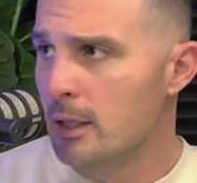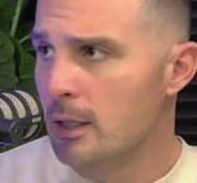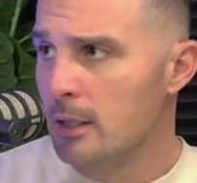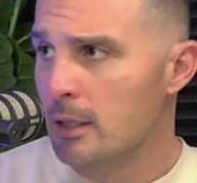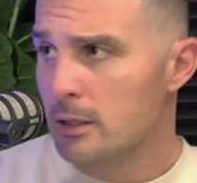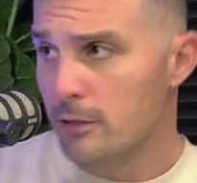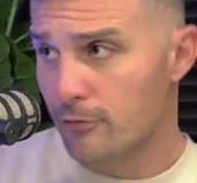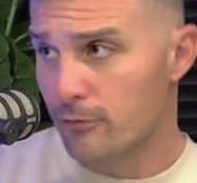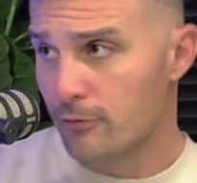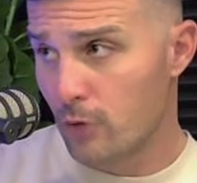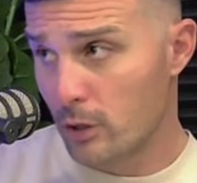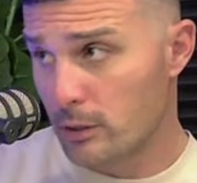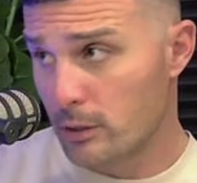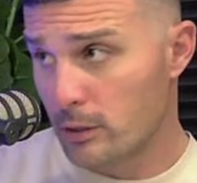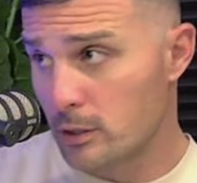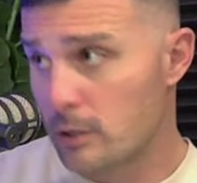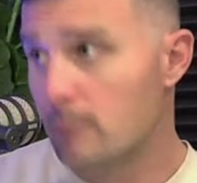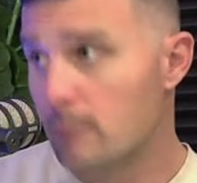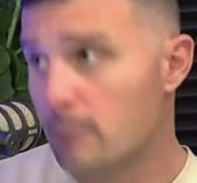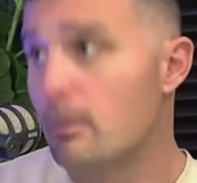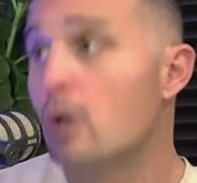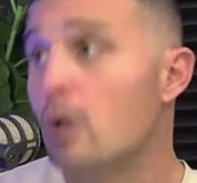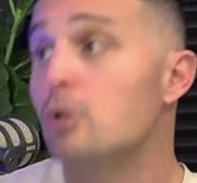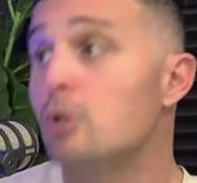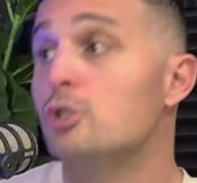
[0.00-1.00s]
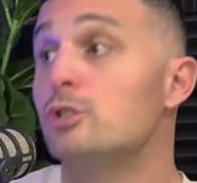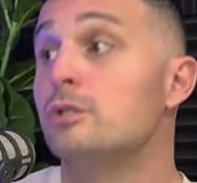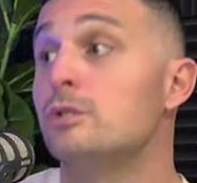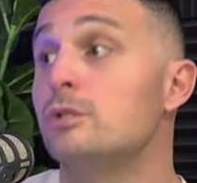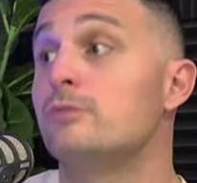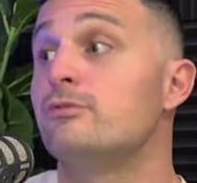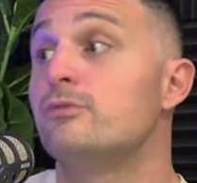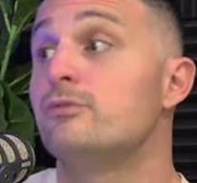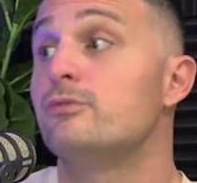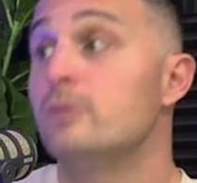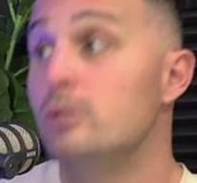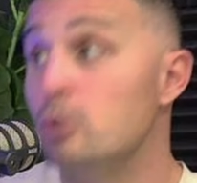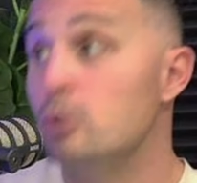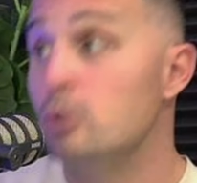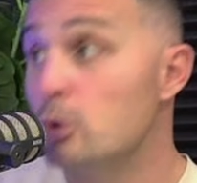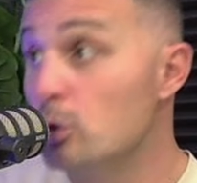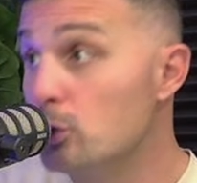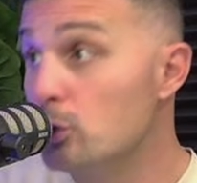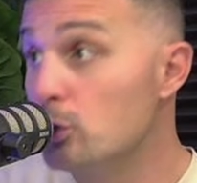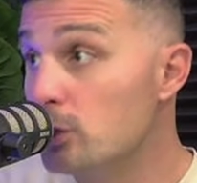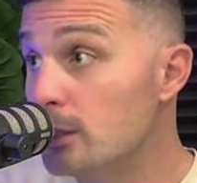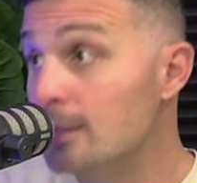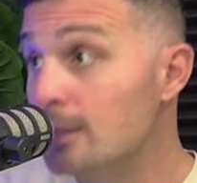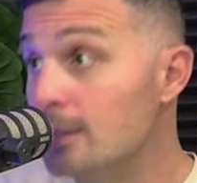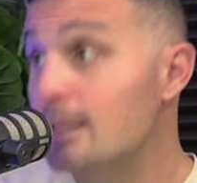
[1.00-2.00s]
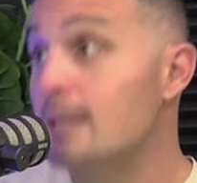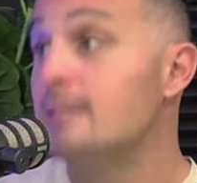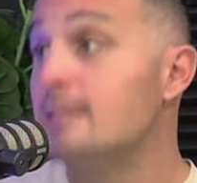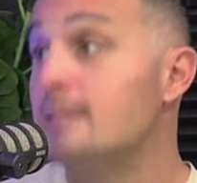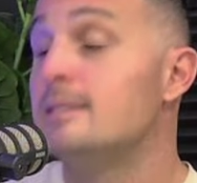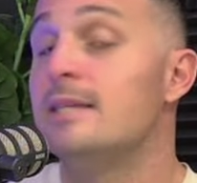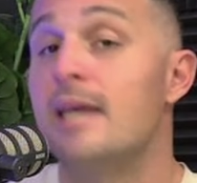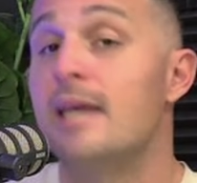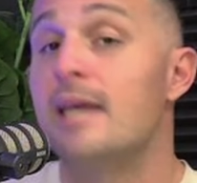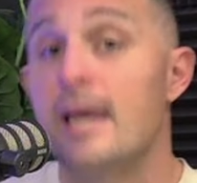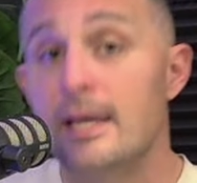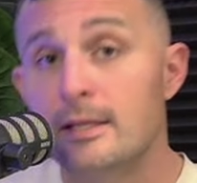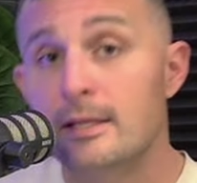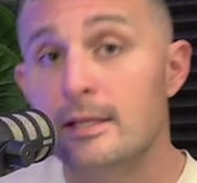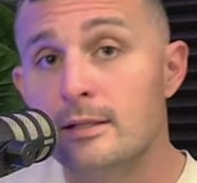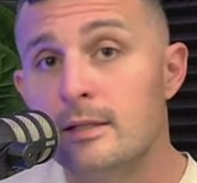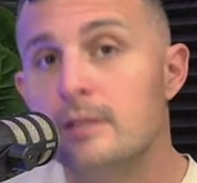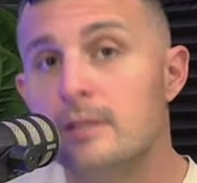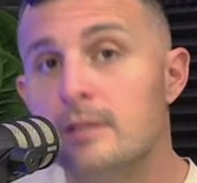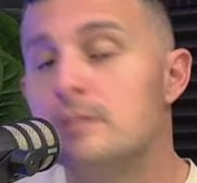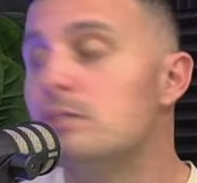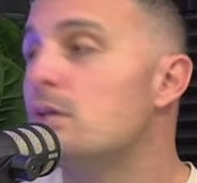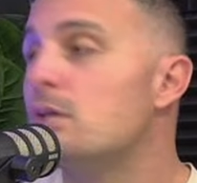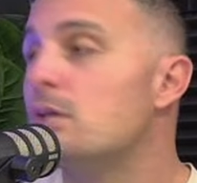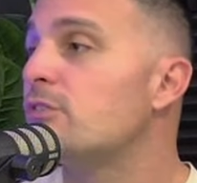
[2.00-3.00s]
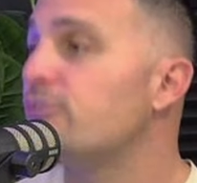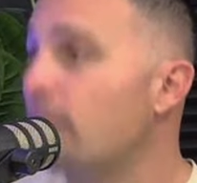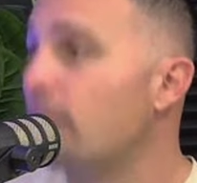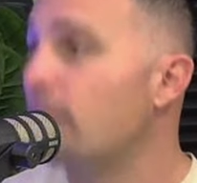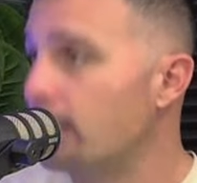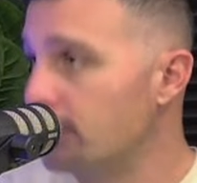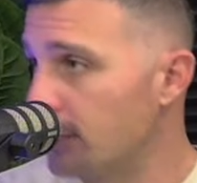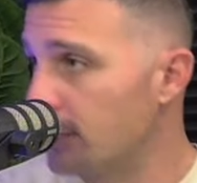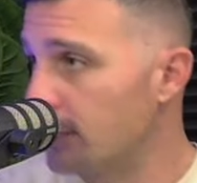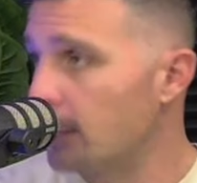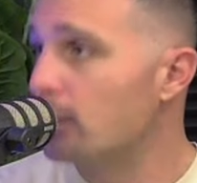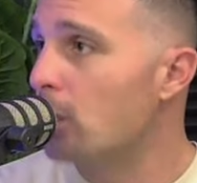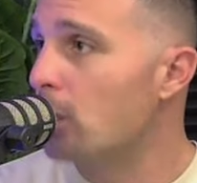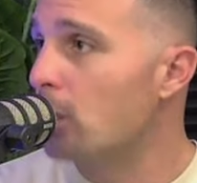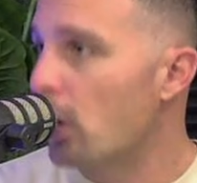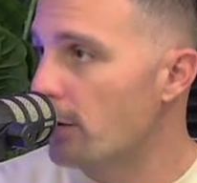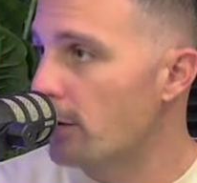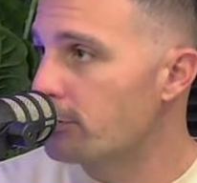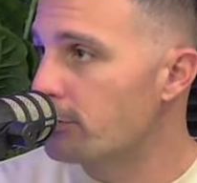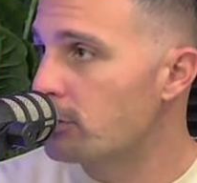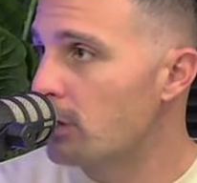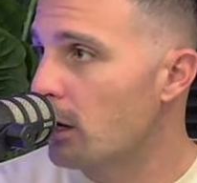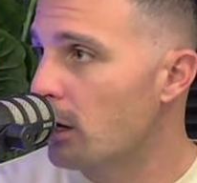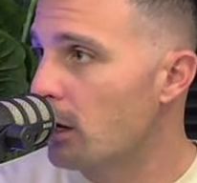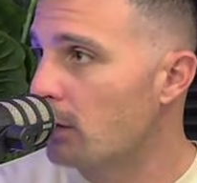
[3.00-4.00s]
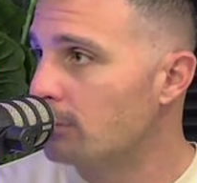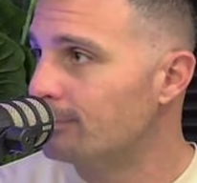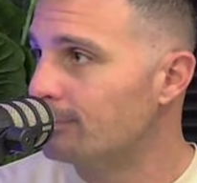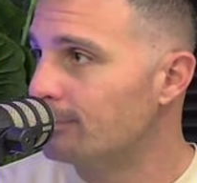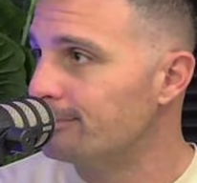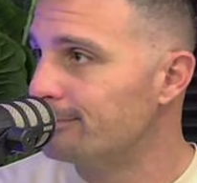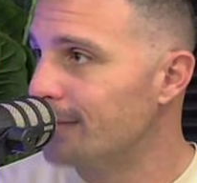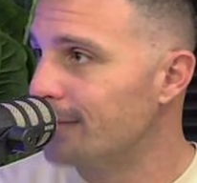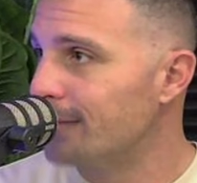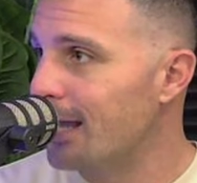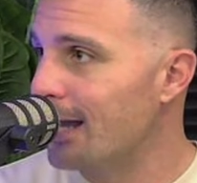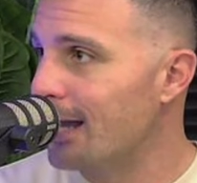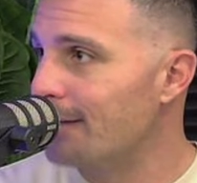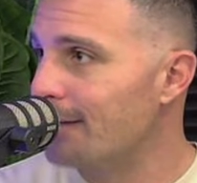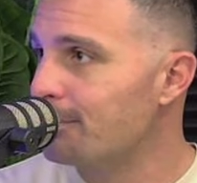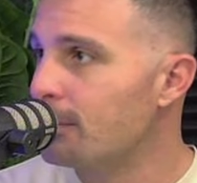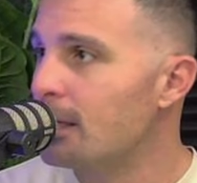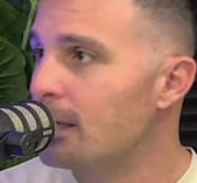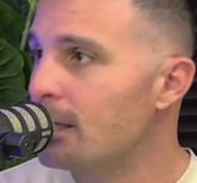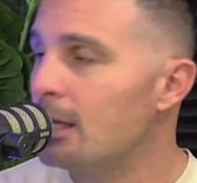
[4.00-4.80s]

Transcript: they've got into the motion of using their debt to fund their lifestyle. Yeah.